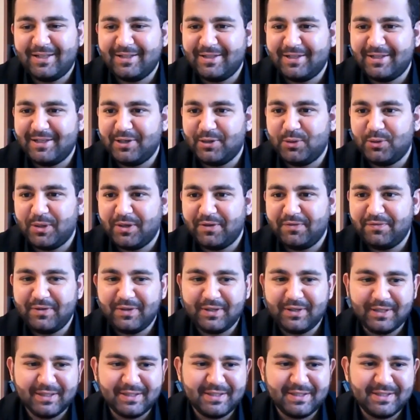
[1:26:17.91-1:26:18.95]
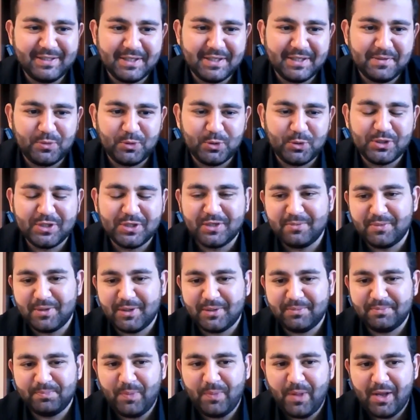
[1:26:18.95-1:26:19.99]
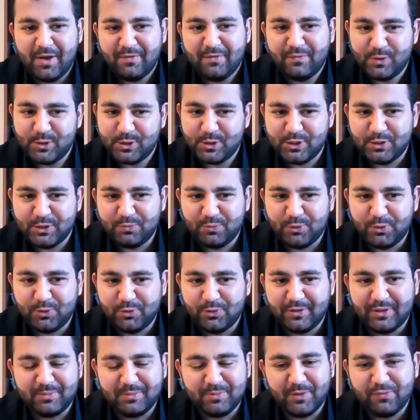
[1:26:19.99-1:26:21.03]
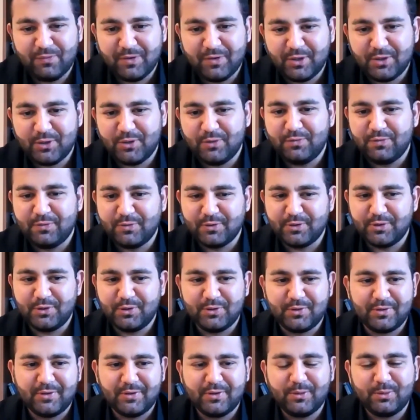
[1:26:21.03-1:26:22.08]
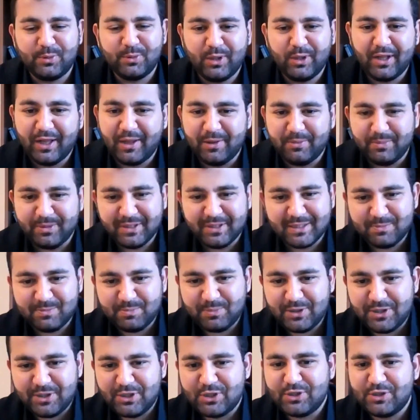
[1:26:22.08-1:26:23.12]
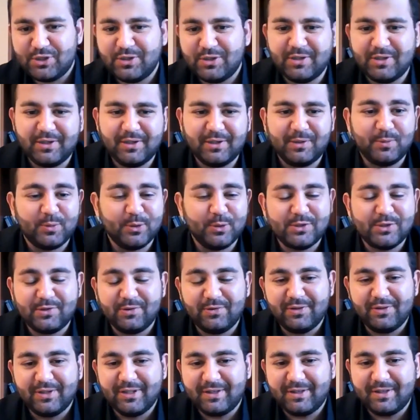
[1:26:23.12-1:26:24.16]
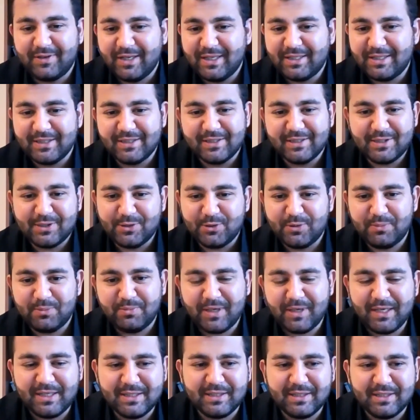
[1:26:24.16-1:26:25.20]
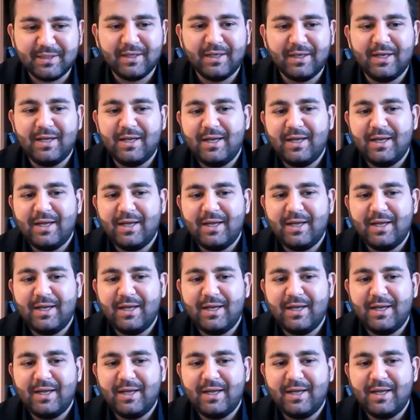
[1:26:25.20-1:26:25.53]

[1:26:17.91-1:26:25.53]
Now I think it's time to sum up. First of all, let me thank you for your overwhelming speech. It was really great and so amazing.